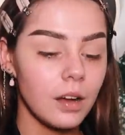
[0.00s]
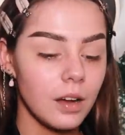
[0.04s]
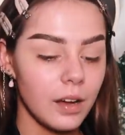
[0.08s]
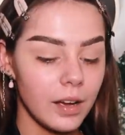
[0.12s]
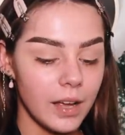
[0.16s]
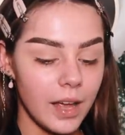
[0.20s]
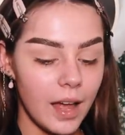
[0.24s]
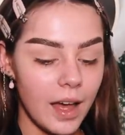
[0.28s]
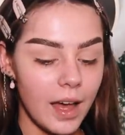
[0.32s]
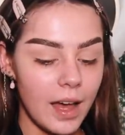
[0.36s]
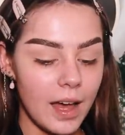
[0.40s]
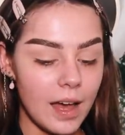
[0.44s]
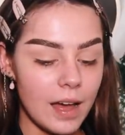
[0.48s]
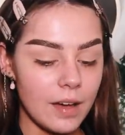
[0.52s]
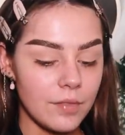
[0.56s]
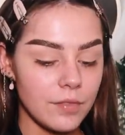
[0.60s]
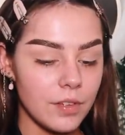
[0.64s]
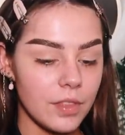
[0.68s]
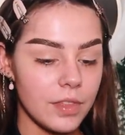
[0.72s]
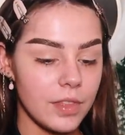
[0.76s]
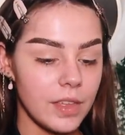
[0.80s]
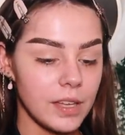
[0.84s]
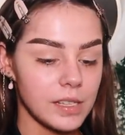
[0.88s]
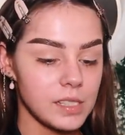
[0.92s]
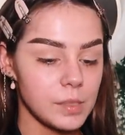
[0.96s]
I have
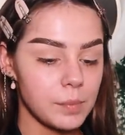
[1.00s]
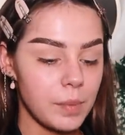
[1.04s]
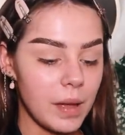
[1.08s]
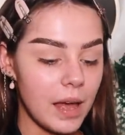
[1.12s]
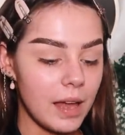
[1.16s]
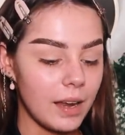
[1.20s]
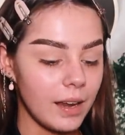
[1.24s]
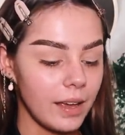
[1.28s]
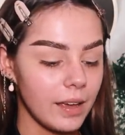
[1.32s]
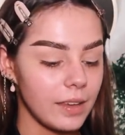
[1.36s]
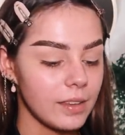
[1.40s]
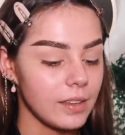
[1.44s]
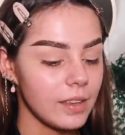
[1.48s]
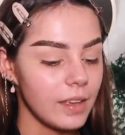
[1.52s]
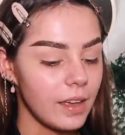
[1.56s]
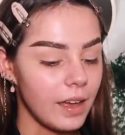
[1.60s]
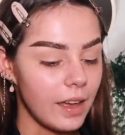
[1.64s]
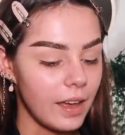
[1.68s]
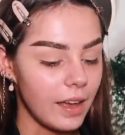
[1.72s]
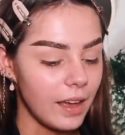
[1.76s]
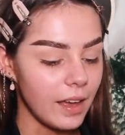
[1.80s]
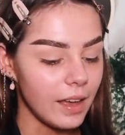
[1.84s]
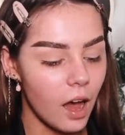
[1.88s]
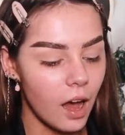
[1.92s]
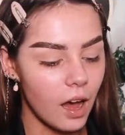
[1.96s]
this palette
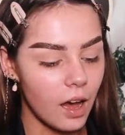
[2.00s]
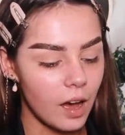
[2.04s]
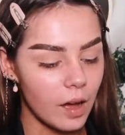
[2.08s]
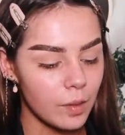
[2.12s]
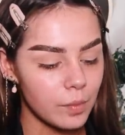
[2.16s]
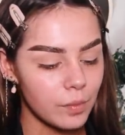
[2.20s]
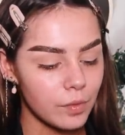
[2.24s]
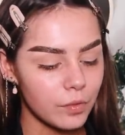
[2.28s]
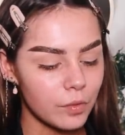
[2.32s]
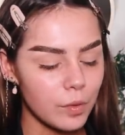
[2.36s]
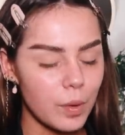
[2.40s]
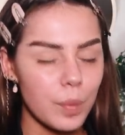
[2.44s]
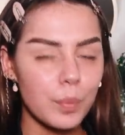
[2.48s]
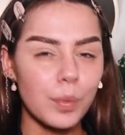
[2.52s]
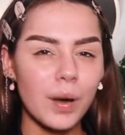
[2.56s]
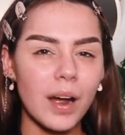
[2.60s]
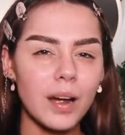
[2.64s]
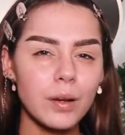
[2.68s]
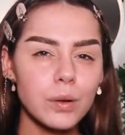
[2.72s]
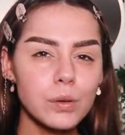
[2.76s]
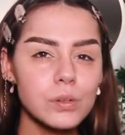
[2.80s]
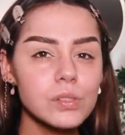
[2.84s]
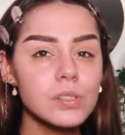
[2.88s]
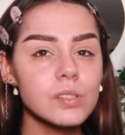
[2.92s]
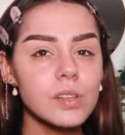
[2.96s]
here from a
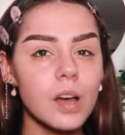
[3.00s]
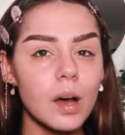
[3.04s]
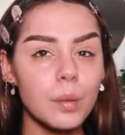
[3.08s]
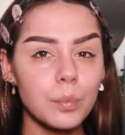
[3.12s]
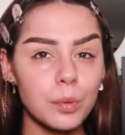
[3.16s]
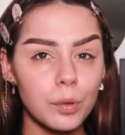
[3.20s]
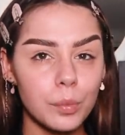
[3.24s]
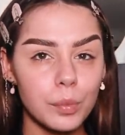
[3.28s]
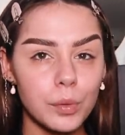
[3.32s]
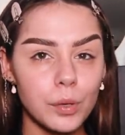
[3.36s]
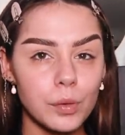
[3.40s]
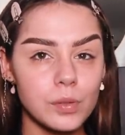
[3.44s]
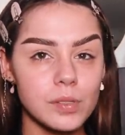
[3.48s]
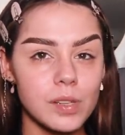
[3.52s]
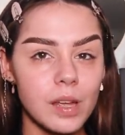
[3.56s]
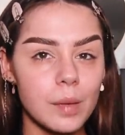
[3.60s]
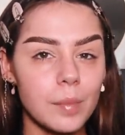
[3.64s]
brand called Sample Beauty.